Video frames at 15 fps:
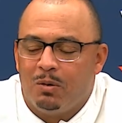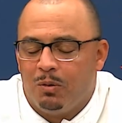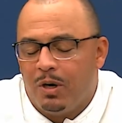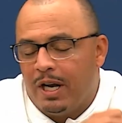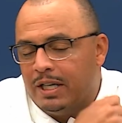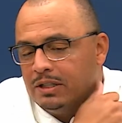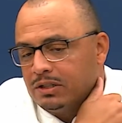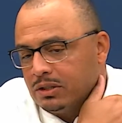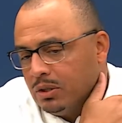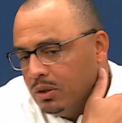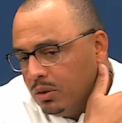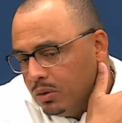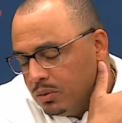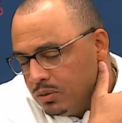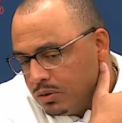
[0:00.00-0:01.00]
Right.
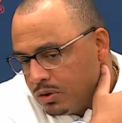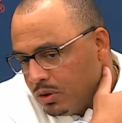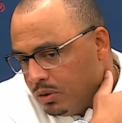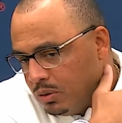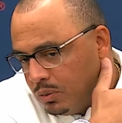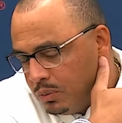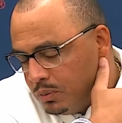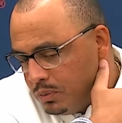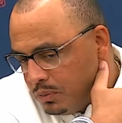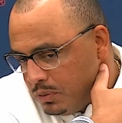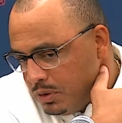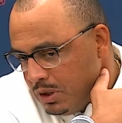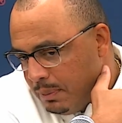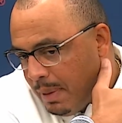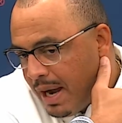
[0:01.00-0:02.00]
So.
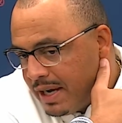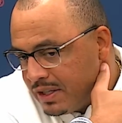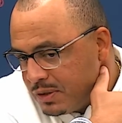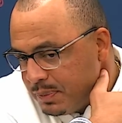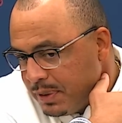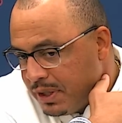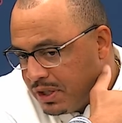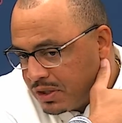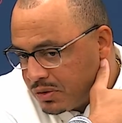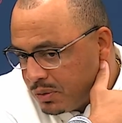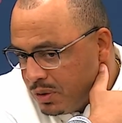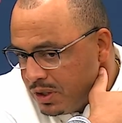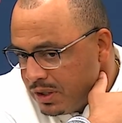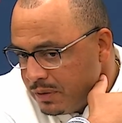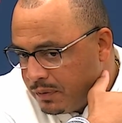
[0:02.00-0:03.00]
In my experience,
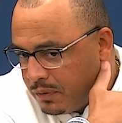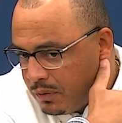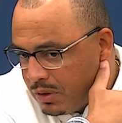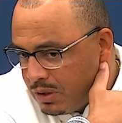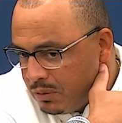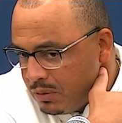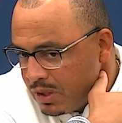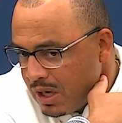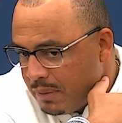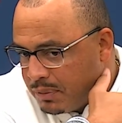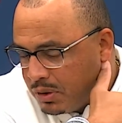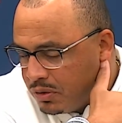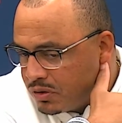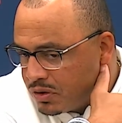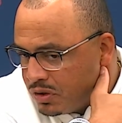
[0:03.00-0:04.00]
what I'm
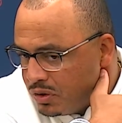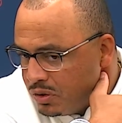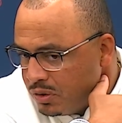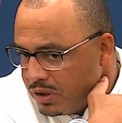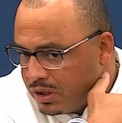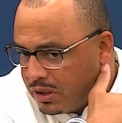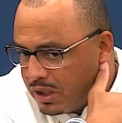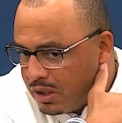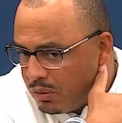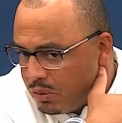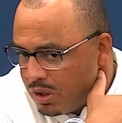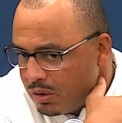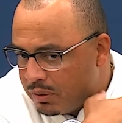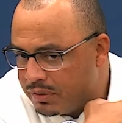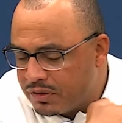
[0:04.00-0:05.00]
used to and
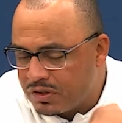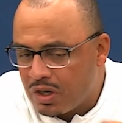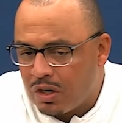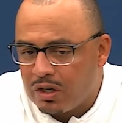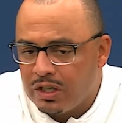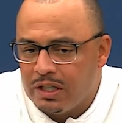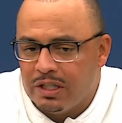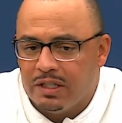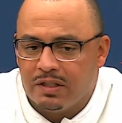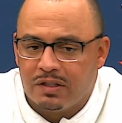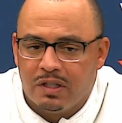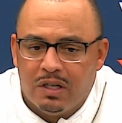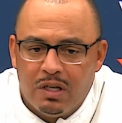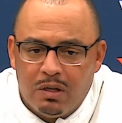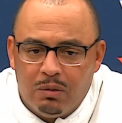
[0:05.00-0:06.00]
where we've started is
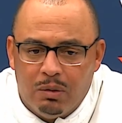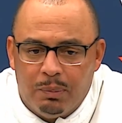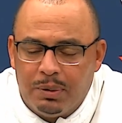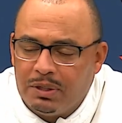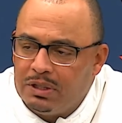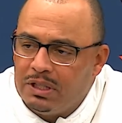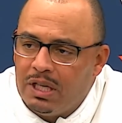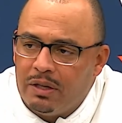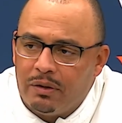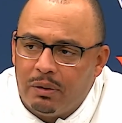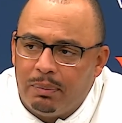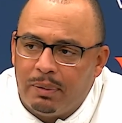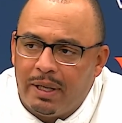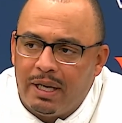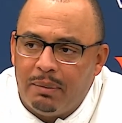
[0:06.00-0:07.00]
we'll put together a
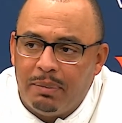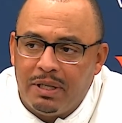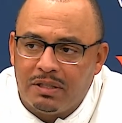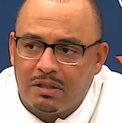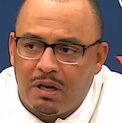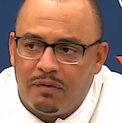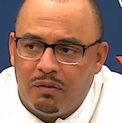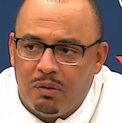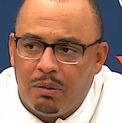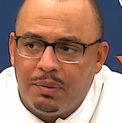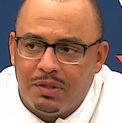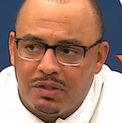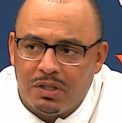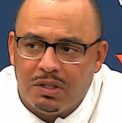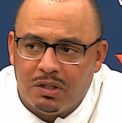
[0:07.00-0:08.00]
plan based off of what
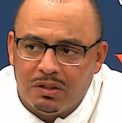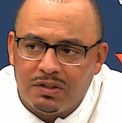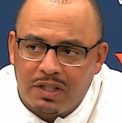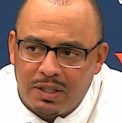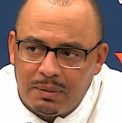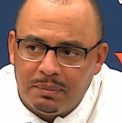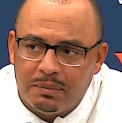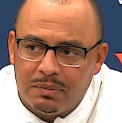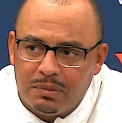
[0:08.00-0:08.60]
we've seen on tape,